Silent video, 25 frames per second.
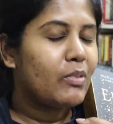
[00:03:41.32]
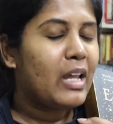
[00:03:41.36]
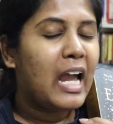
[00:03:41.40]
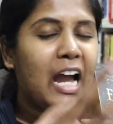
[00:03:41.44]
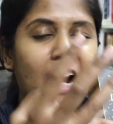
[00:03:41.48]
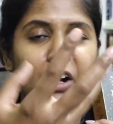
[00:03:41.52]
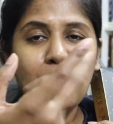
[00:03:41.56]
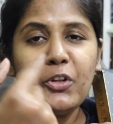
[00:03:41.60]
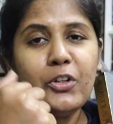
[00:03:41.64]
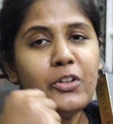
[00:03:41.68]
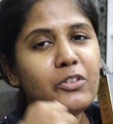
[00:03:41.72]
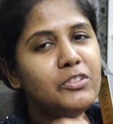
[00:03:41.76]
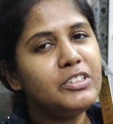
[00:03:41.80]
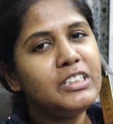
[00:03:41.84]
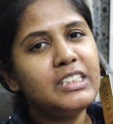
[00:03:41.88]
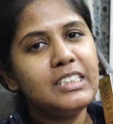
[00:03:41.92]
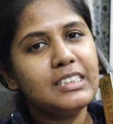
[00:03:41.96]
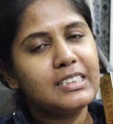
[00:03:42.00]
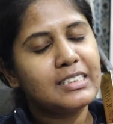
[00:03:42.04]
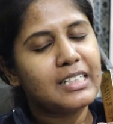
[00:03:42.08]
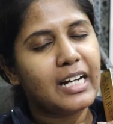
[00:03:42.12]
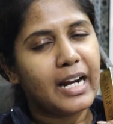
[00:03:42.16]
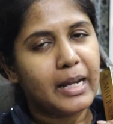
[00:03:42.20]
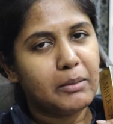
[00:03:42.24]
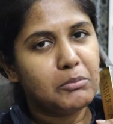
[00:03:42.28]
How do you even
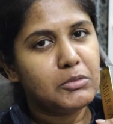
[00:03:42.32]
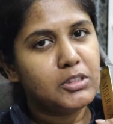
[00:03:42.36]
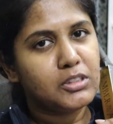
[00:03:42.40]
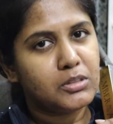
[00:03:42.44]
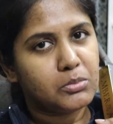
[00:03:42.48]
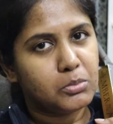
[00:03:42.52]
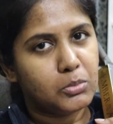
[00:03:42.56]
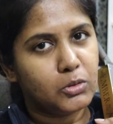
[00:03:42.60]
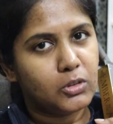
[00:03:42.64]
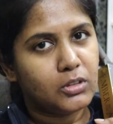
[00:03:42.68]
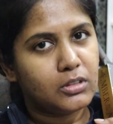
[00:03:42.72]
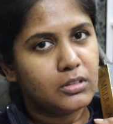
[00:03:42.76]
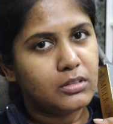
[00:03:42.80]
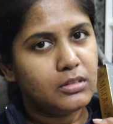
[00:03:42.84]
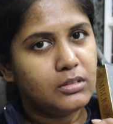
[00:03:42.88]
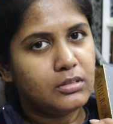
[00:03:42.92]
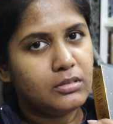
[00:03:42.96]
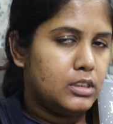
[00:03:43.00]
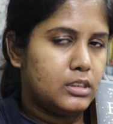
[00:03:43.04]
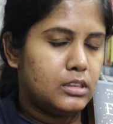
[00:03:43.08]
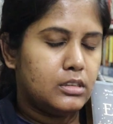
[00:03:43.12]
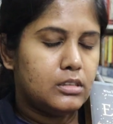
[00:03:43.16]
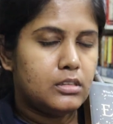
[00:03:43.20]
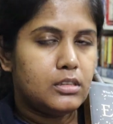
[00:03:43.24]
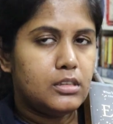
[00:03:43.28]
describe this book?
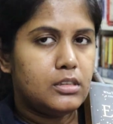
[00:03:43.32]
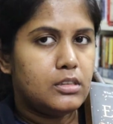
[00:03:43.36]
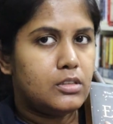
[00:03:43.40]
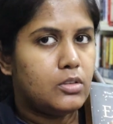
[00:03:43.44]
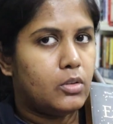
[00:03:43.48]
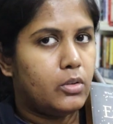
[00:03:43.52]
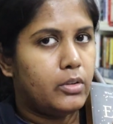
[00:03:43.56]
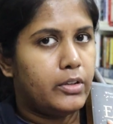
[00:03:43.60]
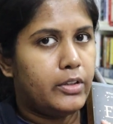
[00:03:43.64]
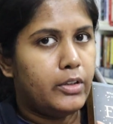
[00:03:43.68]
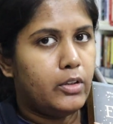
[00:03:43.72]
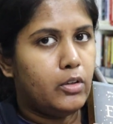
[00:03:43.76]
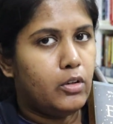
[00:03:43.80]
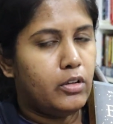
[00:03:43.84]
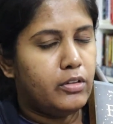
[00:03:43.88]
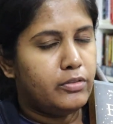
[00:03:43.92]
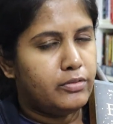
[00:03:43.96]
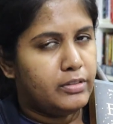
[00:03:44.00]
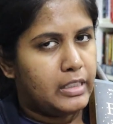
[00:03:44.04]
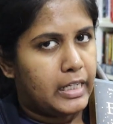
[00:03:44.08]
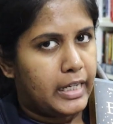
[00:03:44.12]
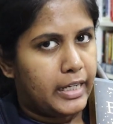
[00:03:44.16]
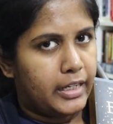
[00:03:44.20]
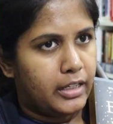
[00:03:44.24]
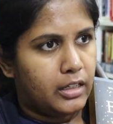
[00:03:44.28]
This is the story
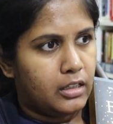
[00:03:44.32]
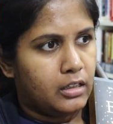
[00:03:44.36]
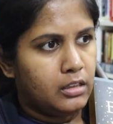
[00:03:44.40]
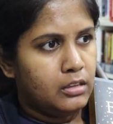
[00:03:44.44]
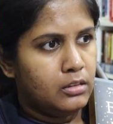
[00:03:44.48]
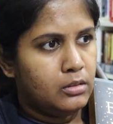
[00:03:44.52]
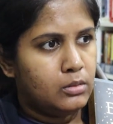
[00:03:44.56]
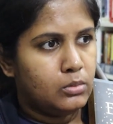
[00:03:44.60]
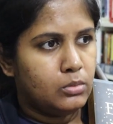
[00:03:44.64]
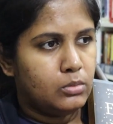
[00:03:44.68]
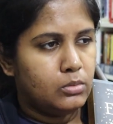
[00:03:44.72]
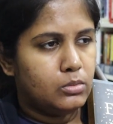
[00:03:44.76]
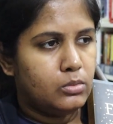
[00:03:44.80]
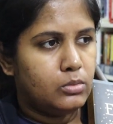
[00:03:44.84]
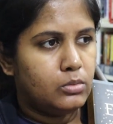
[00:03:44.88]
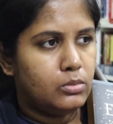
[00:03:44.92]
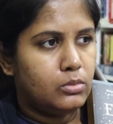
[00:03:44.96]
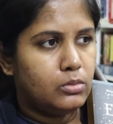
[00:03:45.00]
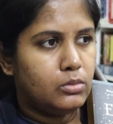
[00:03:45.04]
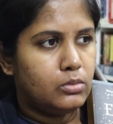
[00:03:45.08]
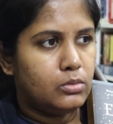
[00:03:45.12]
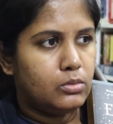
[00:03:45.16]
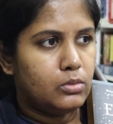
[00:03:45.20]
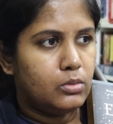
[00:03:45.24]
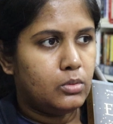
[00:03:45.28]
of Laya,
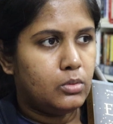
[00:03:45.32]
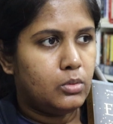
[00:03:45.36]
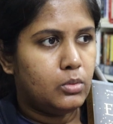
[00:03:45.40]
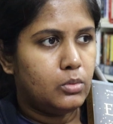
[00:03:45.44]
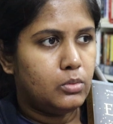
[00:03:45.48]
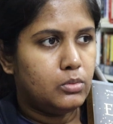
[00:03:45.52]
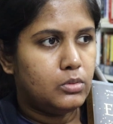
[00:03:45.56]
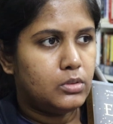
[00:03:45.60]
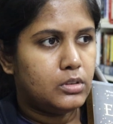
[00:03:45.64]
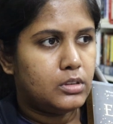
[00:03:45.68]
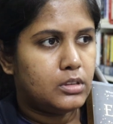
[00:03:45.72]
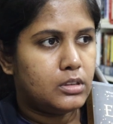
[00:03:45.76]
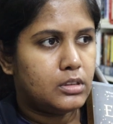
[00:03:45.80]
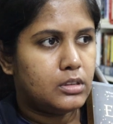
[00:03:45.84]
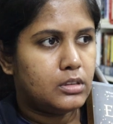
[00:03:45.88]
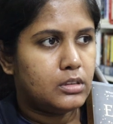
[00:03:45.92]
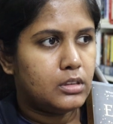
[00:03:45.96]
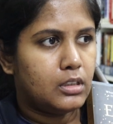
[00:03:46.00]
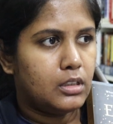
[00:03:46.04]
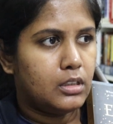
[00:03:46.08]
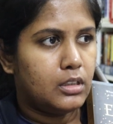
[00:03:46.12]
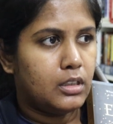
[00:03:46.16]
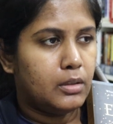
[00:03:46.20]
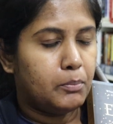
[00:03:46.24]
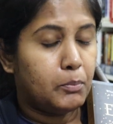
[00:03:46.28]
whose
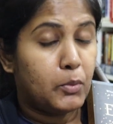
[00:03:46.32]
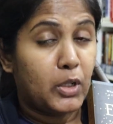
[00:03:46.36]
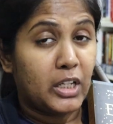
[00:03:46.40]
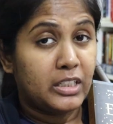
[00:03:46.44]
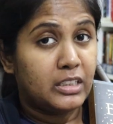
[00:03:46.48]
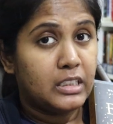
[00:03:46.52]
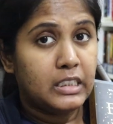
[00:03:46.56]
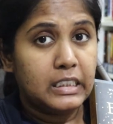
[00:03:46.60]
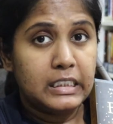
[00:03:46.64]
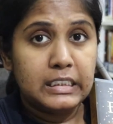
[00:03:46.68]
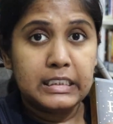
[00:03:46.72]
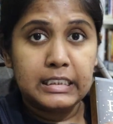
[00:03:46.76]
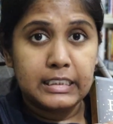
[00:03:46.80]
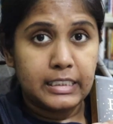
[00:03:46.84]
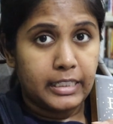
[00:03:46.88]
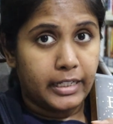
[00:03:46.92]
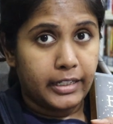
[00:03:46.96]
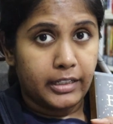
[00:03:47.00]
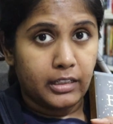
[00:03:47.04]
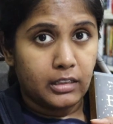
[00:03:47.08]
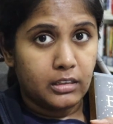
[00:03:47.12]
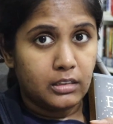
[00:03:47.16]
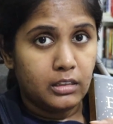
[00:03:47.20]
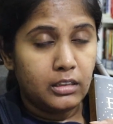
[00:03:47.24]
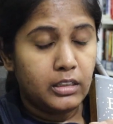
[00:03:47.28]
brother is
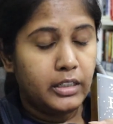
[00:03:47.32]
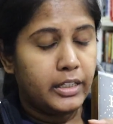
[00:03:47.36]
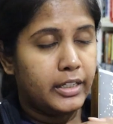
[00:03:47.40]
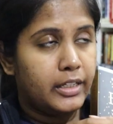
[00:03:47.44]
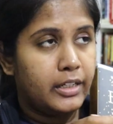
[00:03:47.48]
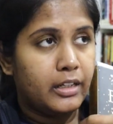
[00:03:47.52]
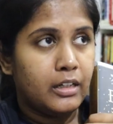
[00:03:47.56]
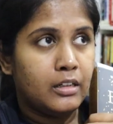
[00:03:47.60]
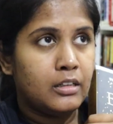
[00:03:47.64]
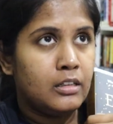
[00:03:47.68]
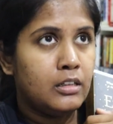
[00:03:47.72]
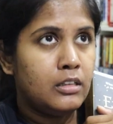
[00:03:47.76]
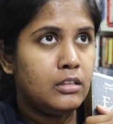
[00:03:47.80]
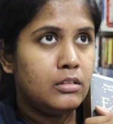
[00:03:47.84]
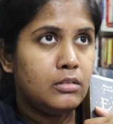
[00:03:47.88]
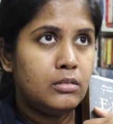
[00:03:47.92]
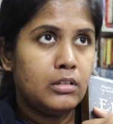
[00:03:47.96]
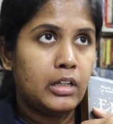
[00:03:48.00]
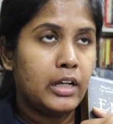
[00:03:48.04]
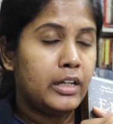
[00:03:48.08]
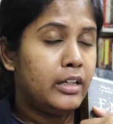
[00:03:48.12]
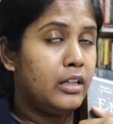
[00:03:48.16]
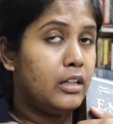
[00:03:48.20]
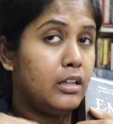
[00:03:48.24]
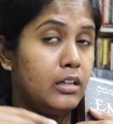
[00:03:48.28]
taken in a
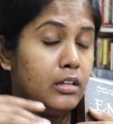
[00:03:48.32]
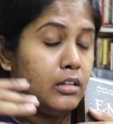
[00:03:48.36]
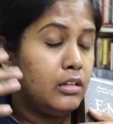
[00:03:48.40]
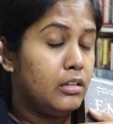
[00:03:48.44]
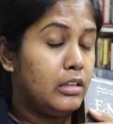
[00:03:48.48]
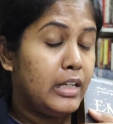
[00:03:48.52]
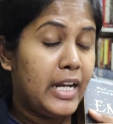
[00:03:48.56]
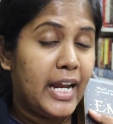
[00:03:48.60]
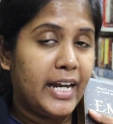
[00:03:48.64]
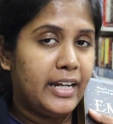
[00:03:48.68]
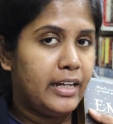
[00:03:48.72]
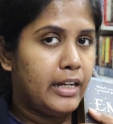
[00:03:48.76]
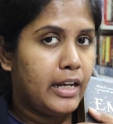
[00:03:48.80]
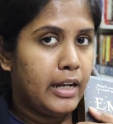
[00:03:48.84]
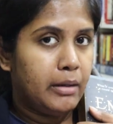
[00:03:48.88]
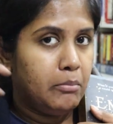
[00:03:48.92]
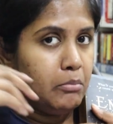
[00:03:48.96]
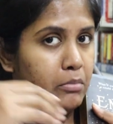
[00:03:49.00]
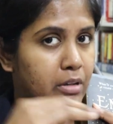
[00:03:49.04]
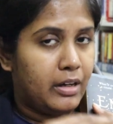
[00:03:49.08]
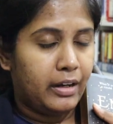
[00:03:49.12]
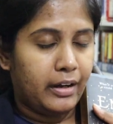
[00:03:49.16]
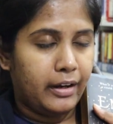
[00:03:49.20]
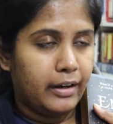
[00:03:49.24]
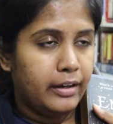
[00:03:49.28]

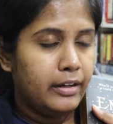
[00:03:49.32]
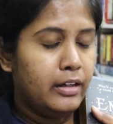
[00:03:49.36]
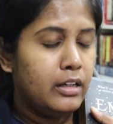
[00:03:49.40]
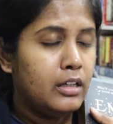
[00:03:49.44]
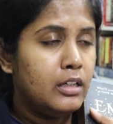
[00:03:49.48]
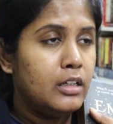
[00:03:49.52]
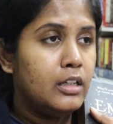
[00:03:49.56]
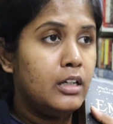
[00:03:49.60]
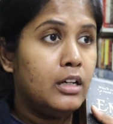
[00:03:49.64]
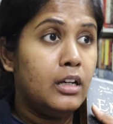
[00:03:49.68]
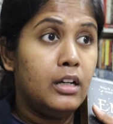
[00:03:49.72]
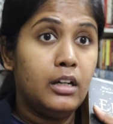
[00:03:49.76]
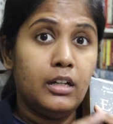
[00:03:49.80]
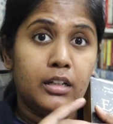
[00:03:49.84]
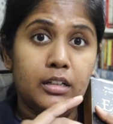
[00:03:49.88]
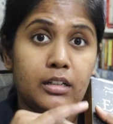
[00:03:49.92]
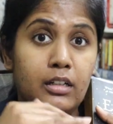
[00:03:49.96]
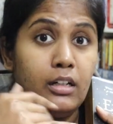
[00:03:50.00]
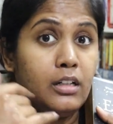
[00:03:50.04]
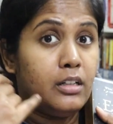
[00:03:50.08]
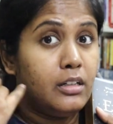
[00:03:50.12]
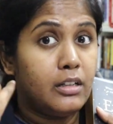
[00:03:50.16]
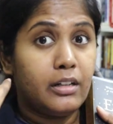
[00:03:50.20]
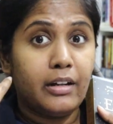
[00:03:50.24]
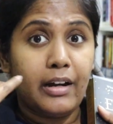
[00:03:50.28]
nighttime raid.
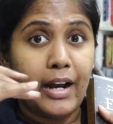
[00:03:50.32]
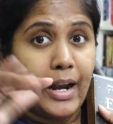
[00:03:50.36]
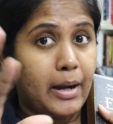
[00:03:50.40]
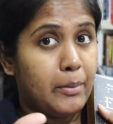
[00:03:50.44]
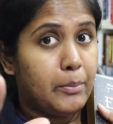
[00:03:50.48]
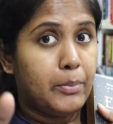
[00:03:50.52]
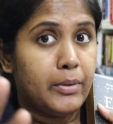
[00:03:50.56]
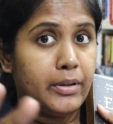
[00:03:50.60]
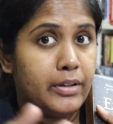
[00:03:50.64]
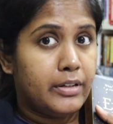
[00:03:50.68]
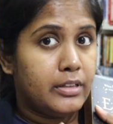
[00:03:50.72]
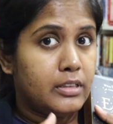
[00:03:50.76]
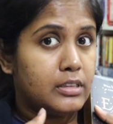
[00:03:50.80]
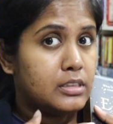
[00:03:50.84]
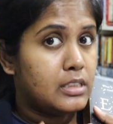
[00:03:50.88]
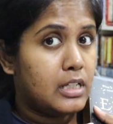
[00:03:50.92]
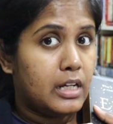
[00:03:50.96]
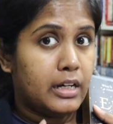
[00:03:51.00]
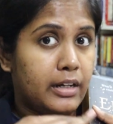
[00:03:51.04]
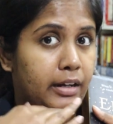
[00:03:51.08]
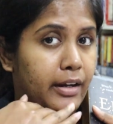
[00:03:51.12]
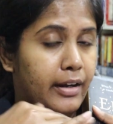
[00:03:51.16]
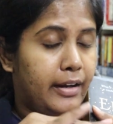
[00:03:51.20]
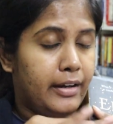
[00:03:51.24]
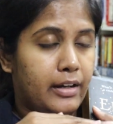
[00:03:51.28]
Her grandparents
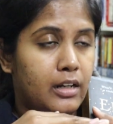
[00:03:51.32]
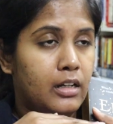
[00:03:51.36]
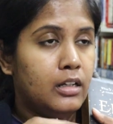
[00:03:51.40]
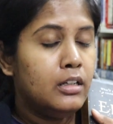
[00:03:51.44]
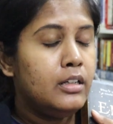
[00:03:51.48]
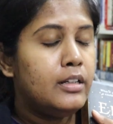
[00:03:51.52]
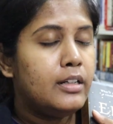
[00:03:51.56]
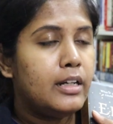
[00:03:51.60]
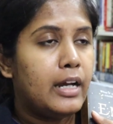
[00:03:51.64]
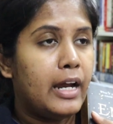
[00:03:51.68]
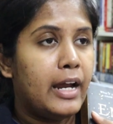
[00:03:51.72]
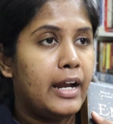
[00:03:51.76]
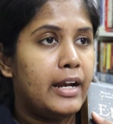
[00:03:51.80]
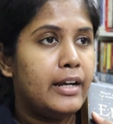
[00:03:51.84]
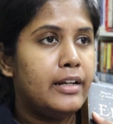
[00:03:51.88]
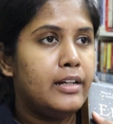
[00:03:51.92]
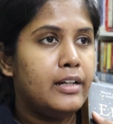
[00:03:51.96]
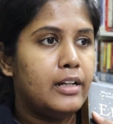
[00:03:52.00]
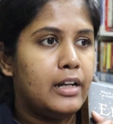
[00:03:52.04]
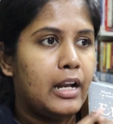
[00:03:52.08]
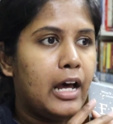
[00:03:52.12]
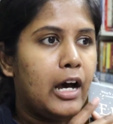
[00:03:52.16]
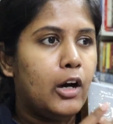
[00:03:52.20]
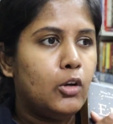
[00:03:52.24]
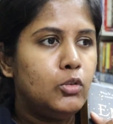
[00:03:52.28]
are killed,
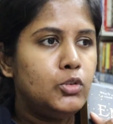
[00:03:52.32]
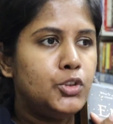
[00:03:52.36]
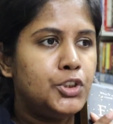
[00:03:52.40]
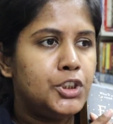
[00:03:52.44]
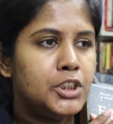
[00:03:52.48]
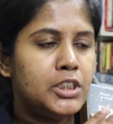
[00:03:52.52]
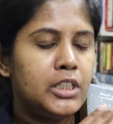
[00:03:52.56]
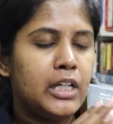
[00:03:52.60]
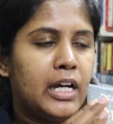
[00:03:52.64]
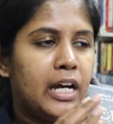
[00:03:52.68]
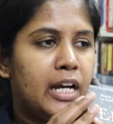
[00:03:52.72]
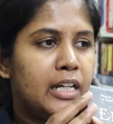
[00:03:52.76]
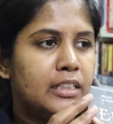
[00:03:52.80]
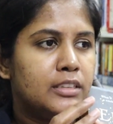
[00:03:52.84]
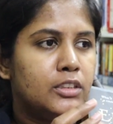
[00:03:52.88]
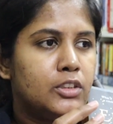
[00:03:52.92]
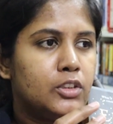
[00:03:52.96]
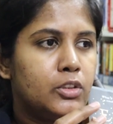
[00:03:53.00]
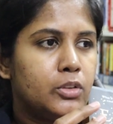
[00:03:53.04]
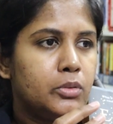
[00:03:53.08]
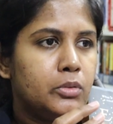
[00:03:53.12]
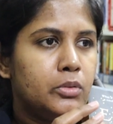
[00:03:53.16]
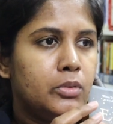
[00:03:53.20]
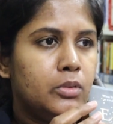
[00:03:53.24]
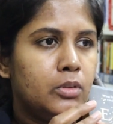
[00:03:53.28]
and now she has
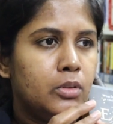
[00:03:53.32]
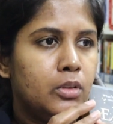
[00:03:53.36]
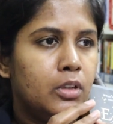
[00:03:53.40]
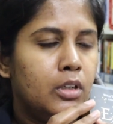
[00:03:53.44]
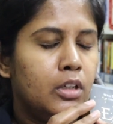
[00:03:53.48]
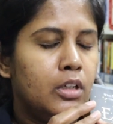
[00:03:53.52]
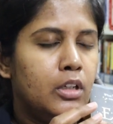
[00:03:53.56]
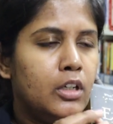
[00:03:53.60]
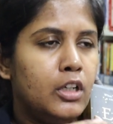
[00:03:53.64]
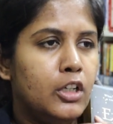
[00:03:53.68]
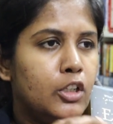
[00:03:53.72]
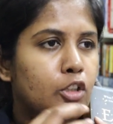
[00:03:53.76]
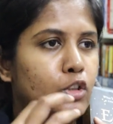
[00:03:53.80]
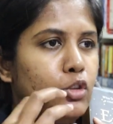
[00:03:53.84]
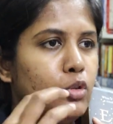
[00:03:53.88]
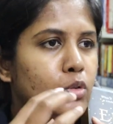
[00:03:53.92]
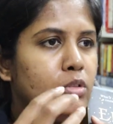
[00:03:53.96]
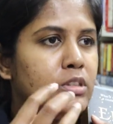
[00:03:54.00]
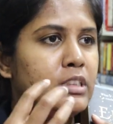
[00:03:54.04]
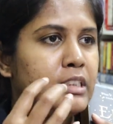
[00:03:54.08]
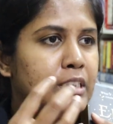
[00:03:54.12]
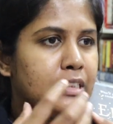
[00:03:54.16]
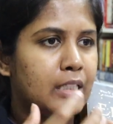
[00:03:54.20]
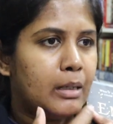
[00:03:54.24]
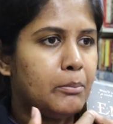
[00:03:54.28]
to
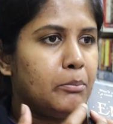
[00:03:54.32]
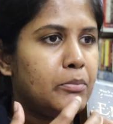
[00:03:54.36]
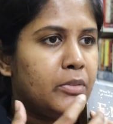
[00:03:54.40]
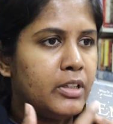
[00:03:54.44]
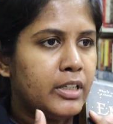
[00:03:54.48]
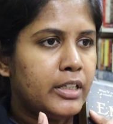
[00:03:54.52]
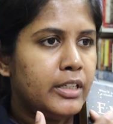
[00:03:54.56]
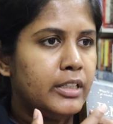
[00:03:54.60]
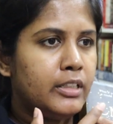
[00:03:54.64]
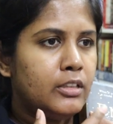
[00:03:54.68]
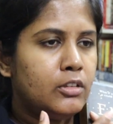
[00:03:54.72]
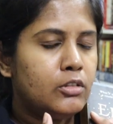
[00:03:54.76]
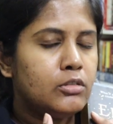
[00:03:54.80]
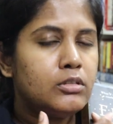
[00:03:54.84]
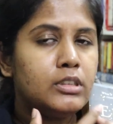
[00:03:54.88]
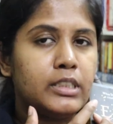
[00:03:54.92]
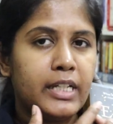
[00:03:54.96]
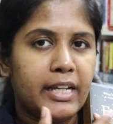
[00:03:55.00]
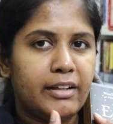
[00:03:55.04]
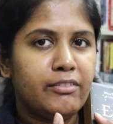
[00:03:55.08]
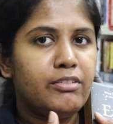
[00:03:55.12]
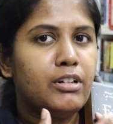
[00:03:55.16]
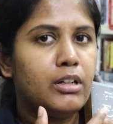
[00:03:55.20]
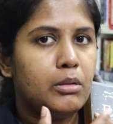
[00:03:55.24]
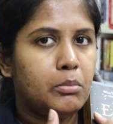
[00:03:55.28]
do something to
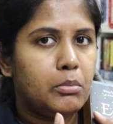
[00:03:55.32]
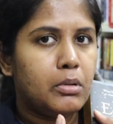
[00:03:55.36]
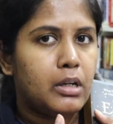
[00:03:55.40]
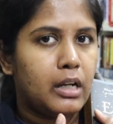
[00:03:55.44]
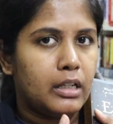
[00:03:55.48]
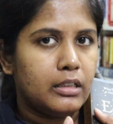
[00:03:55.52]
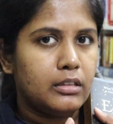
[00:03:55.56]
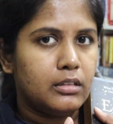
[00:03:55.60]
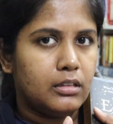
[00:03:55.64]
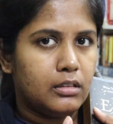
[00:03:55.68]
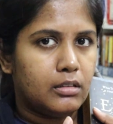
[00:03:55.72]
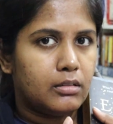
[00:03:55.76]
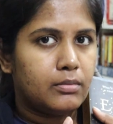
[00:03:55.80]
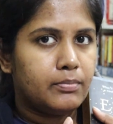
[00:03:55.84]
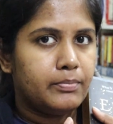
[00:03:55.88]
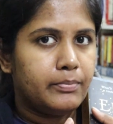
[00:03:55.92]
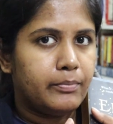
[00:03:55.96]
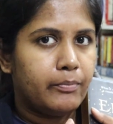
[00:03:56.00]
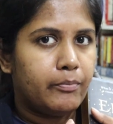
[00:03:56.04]
save her brother.